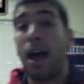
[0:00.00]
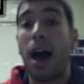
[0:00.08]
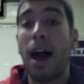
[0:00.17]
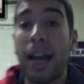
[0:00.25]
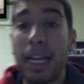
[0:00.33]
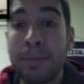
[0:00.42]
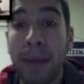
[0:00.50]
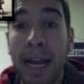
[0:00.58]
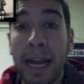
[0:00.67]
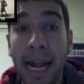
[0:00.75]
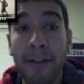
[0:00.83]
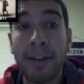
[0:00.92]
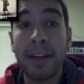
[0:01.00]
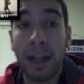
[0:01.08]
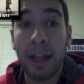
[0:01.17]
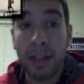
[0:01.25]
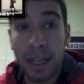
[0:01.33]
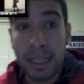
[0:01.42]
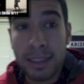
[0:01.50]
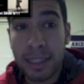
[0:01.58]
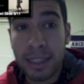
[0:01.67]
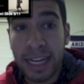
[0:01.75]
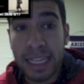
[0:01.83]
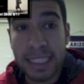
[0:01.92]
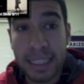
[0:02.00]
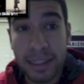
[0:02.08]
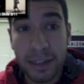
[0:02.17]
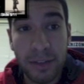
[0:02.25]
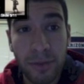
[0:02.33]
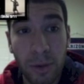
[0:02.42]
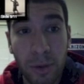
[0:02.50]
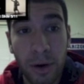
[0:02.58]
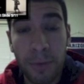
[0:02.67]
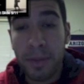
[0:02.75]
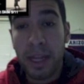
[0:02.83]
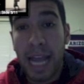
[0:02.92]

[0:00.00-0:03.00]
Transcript: It's by Aaron Douglas in 1934,